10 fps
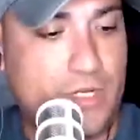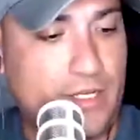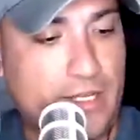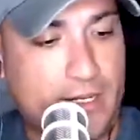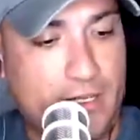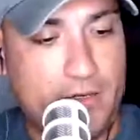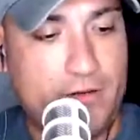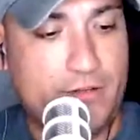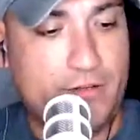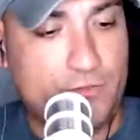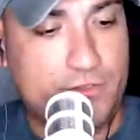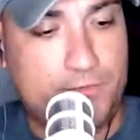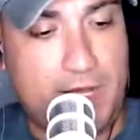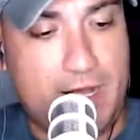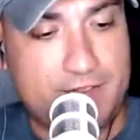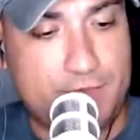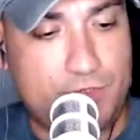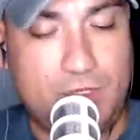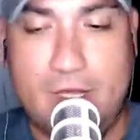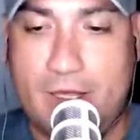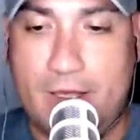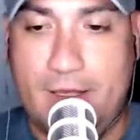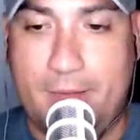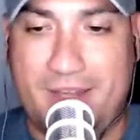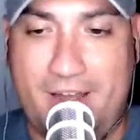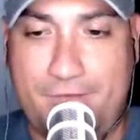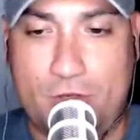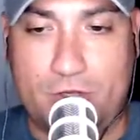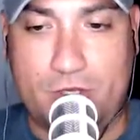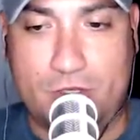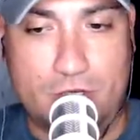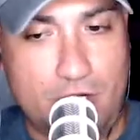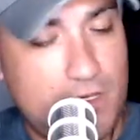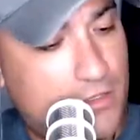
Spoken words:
to get in here as soon as possible, but I feel good.